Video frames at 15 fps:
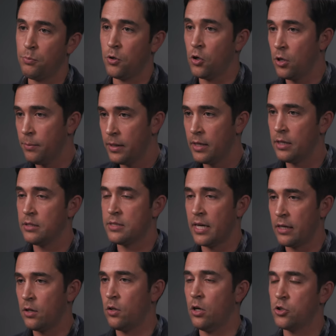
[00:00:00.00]
permanent
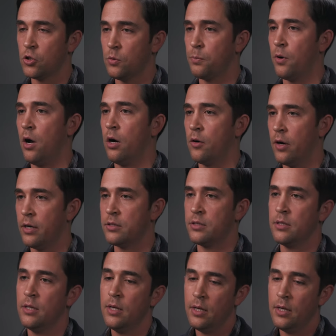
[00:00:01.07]
technological progress,